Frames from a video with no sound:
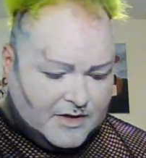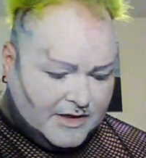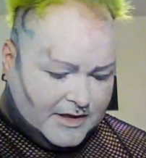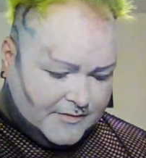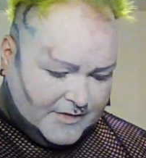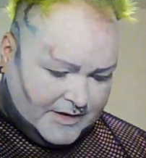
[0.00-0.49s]

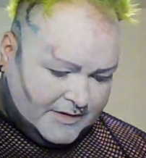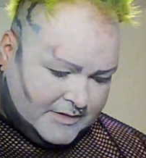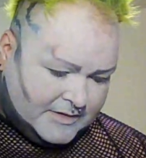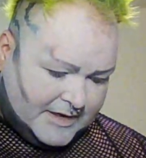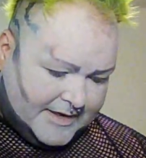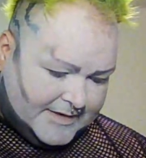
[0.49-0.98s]

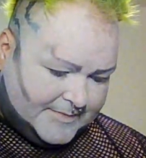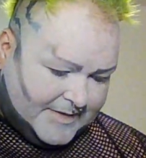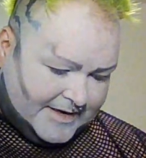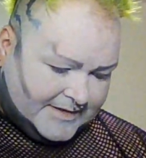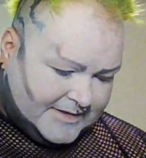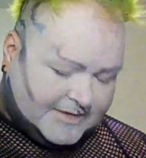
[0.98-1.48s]
even as
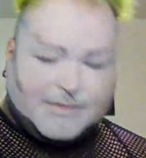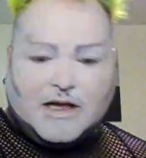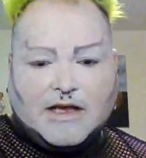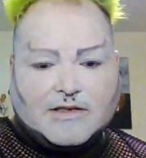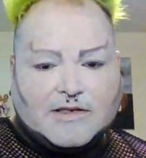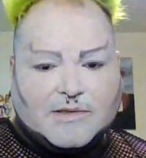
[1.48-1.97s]
best as
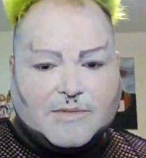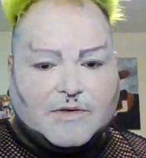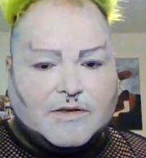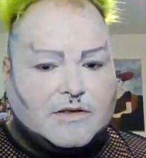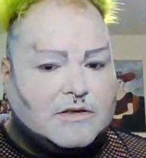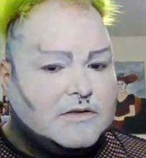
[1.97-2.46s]

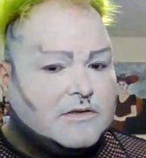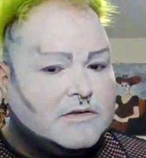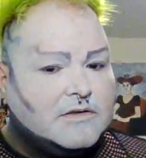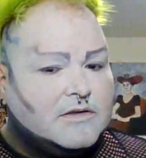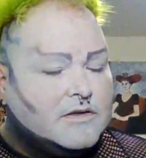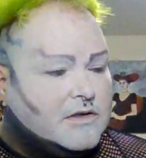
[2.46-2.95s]
possible.
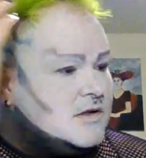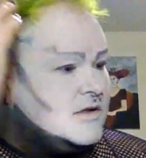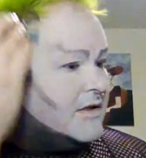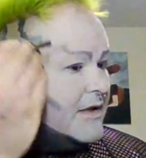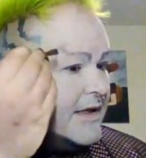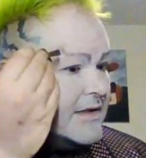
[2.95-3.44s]

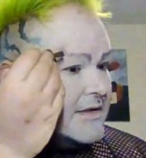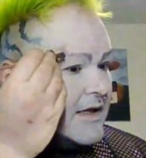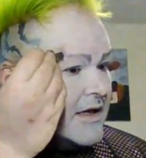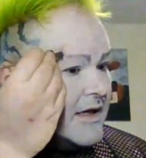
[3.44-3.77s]
Let's